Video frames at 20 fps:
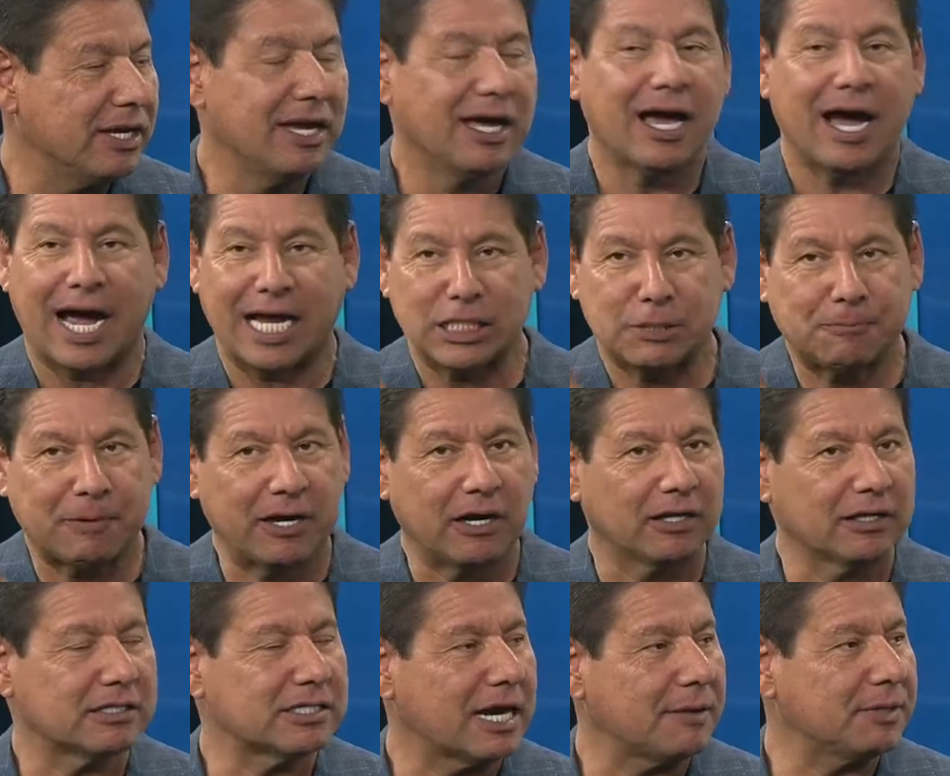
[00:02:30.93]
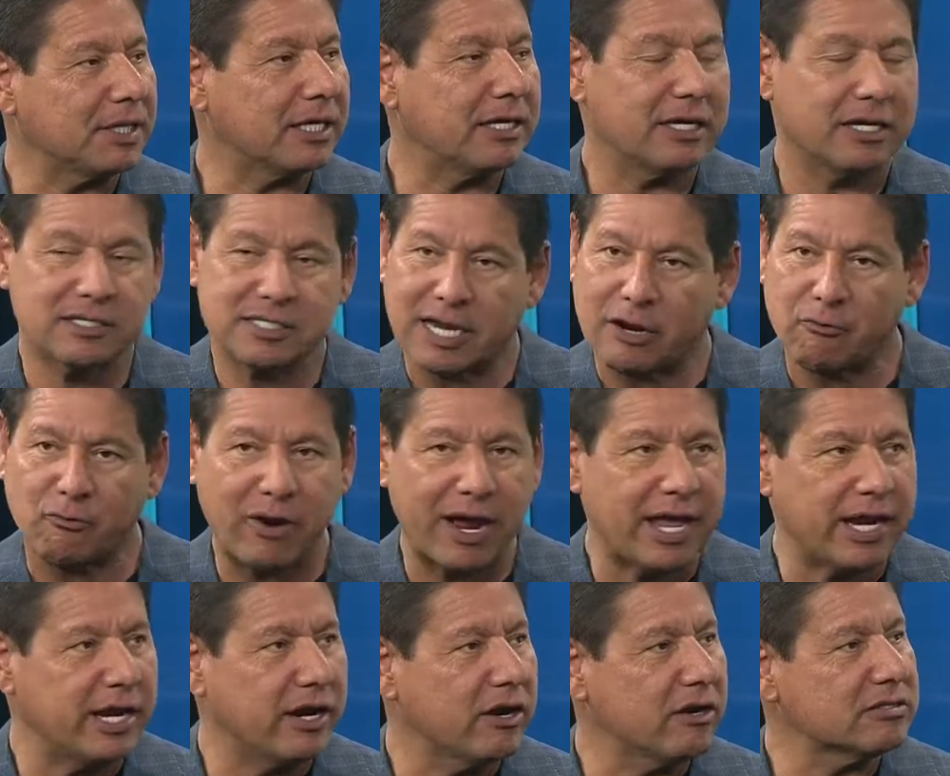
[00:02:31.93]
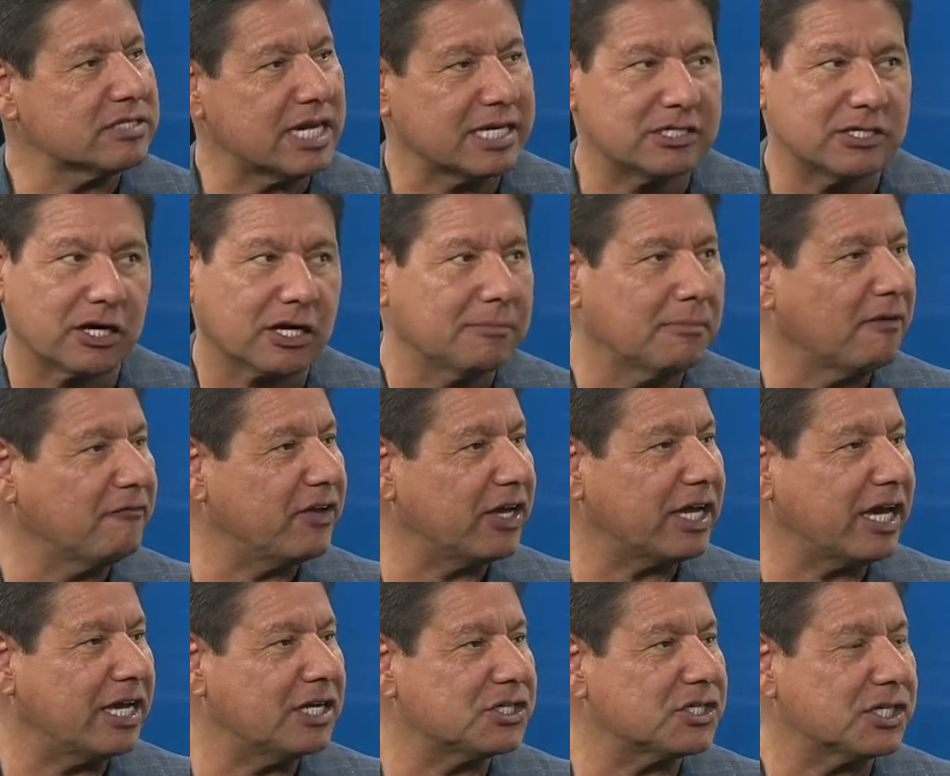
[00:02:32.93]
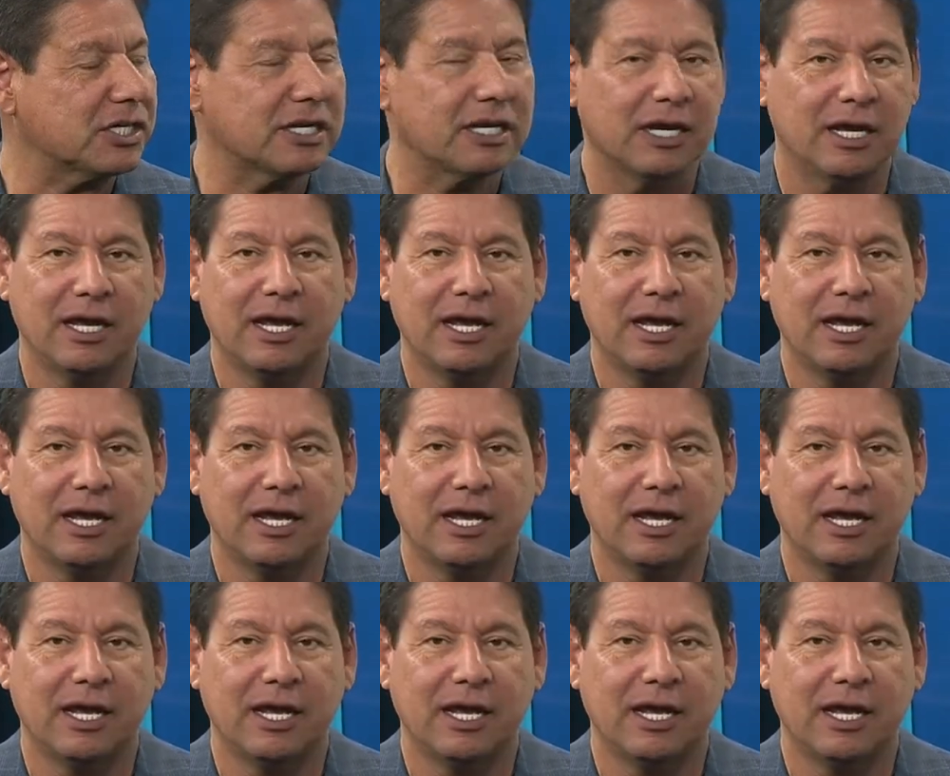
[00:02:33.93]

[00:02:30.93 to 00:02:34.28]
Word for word: I spent all the time with the kids. I ran errands. I took them on vacation. Right.